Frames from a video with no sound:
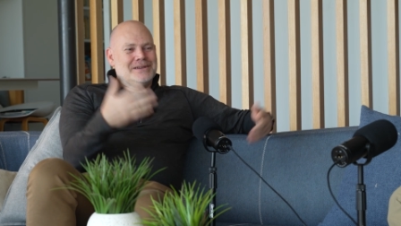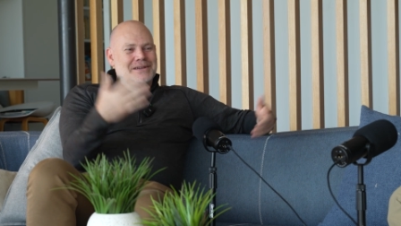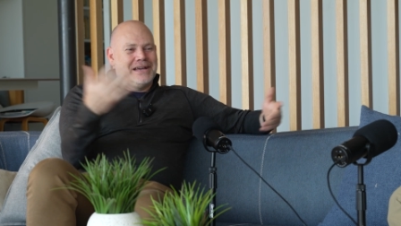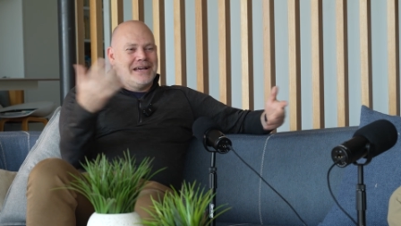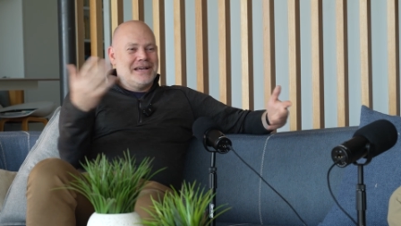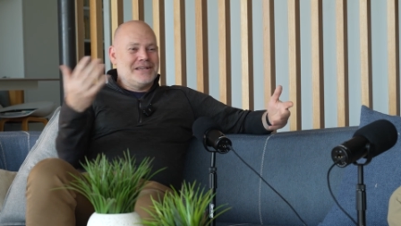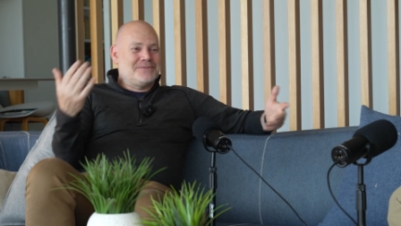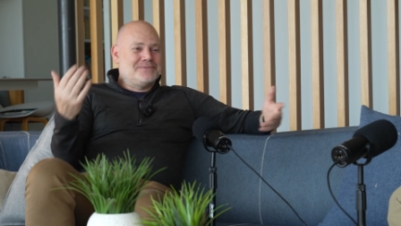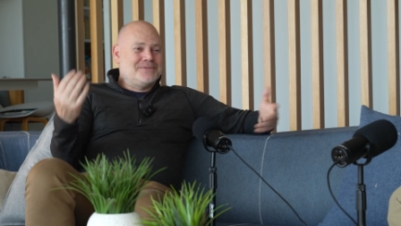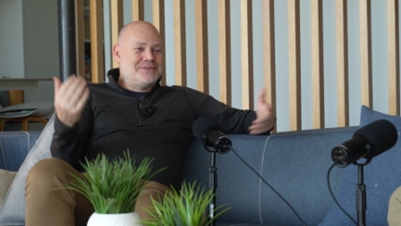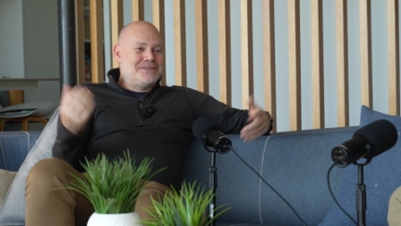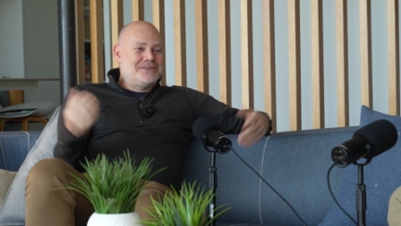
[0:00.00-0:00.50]

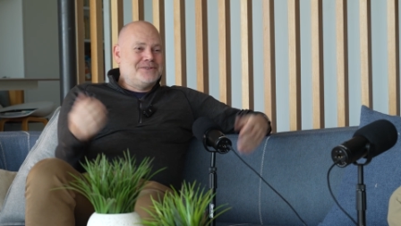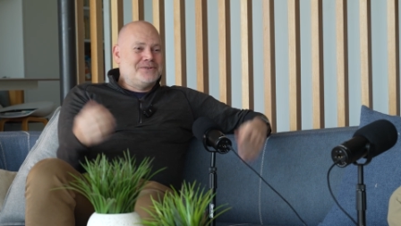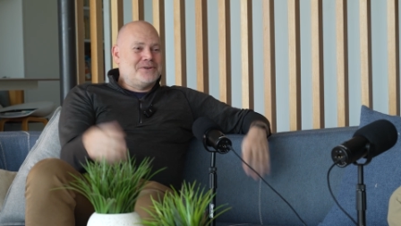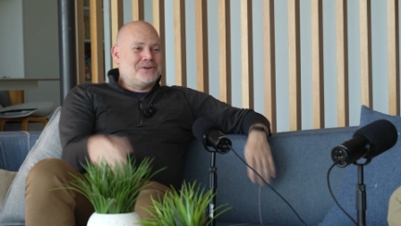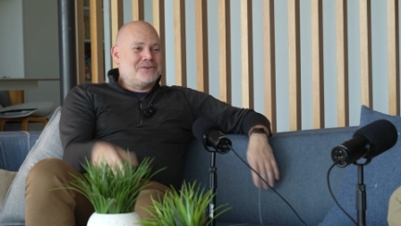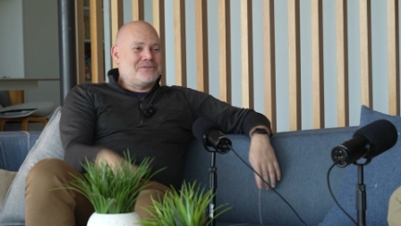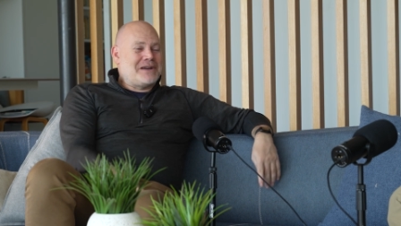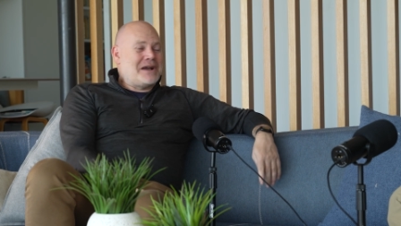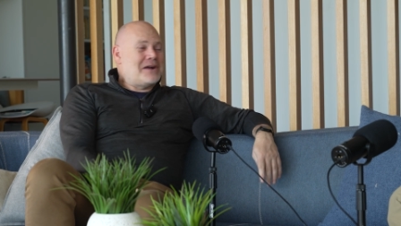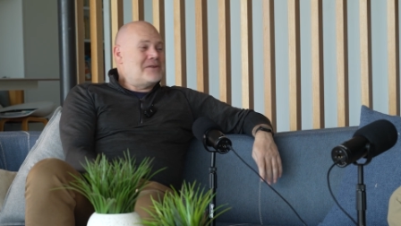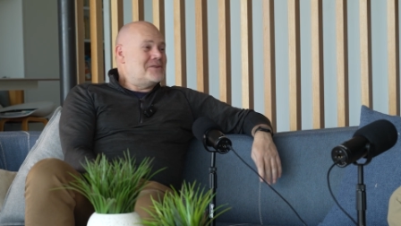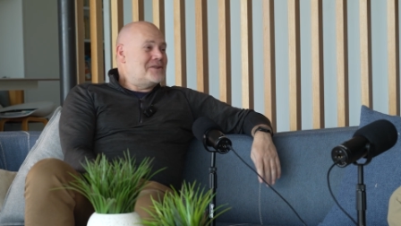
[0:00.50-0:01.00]
as we
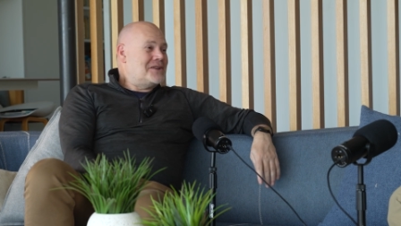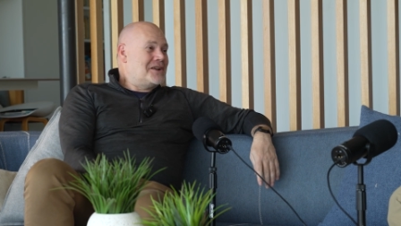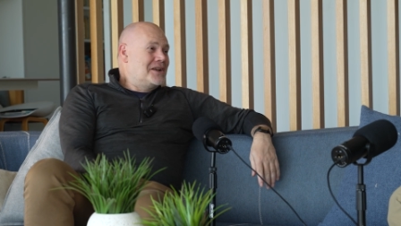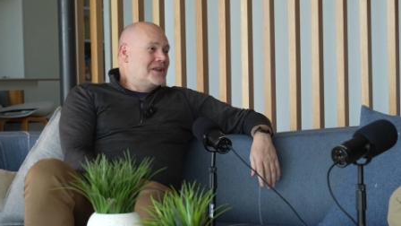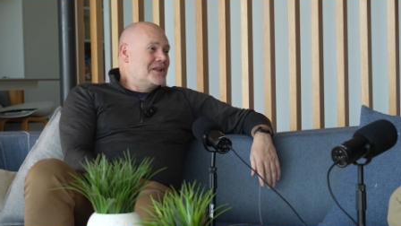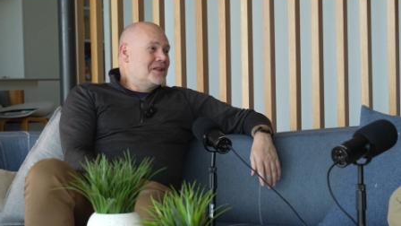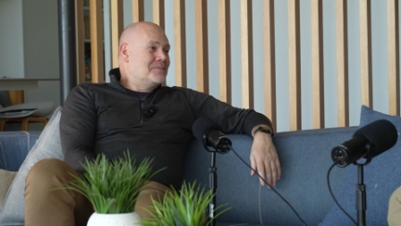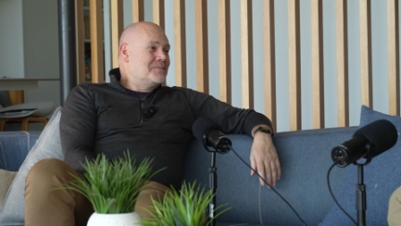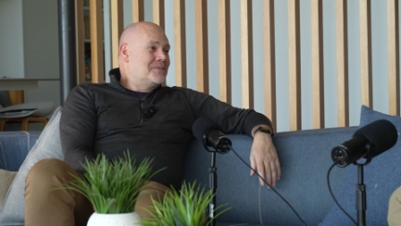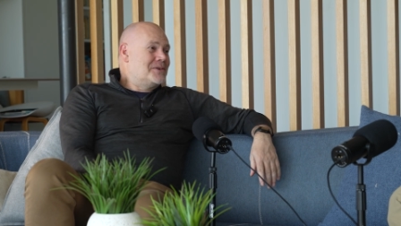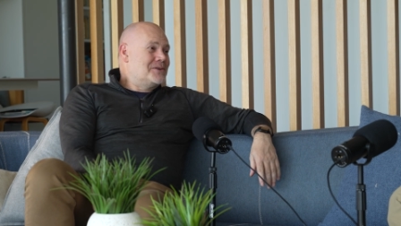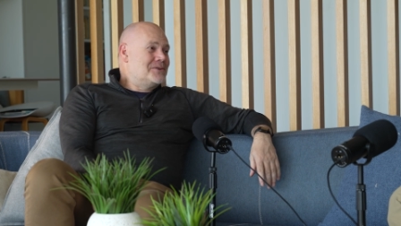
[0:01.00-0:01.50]
tour around in a
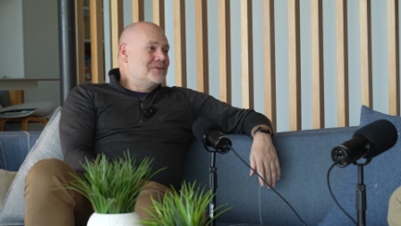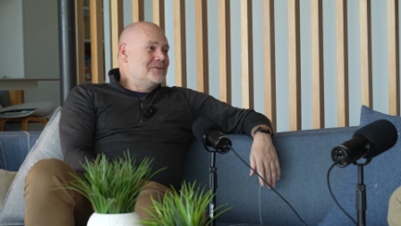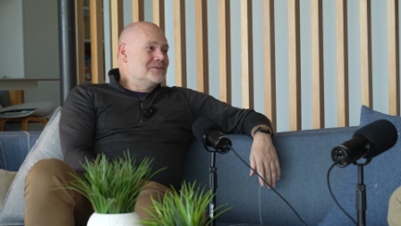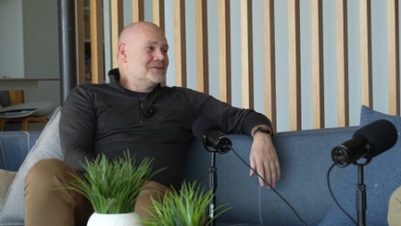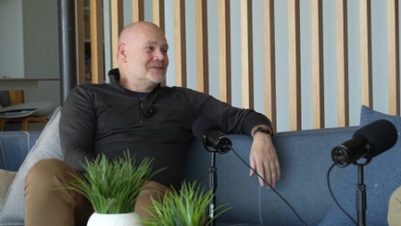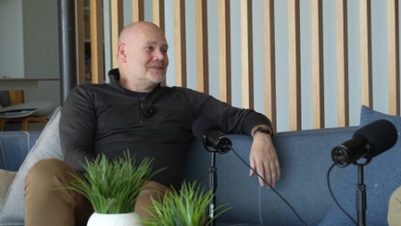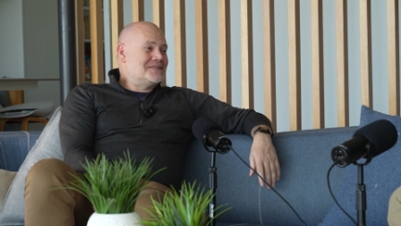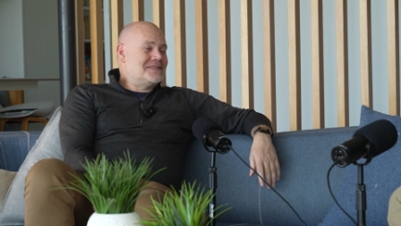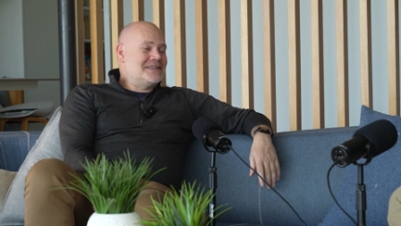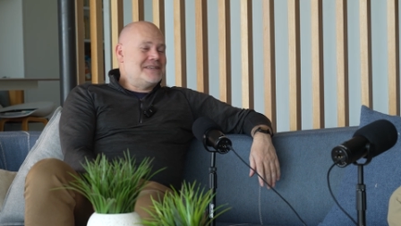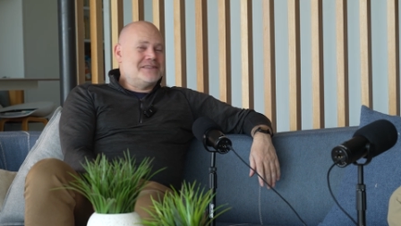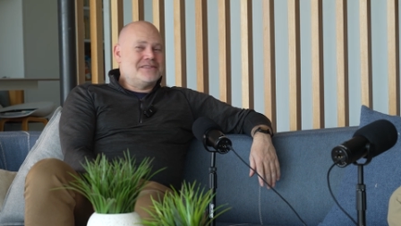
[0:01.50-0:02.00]
little bit, you will
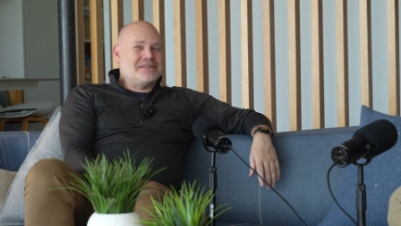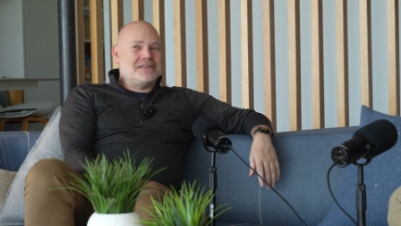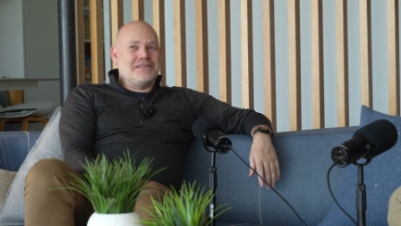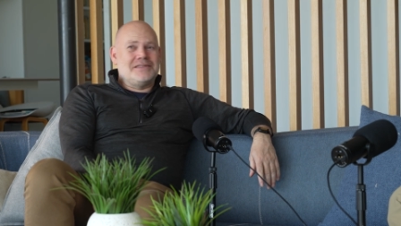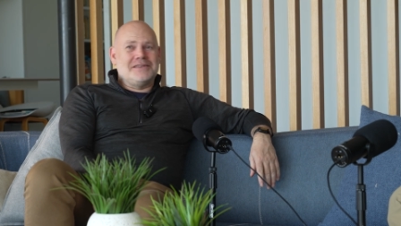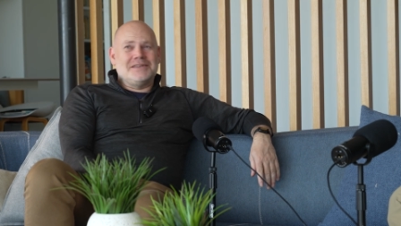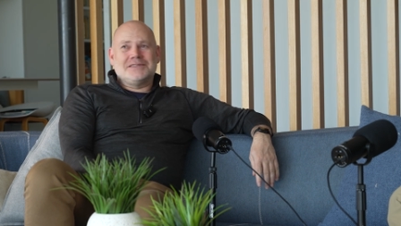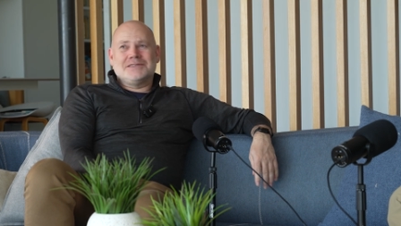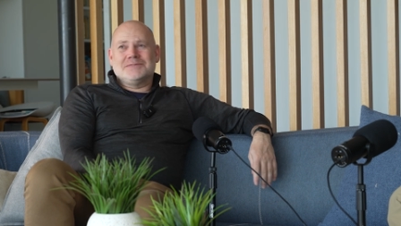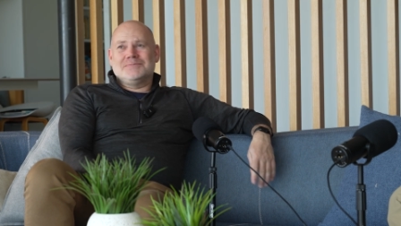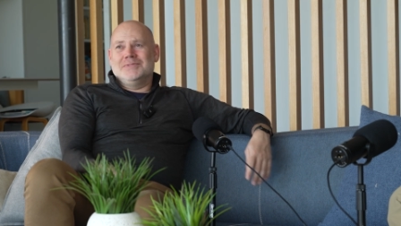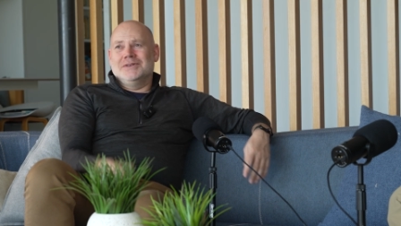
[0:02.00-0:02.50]
see that this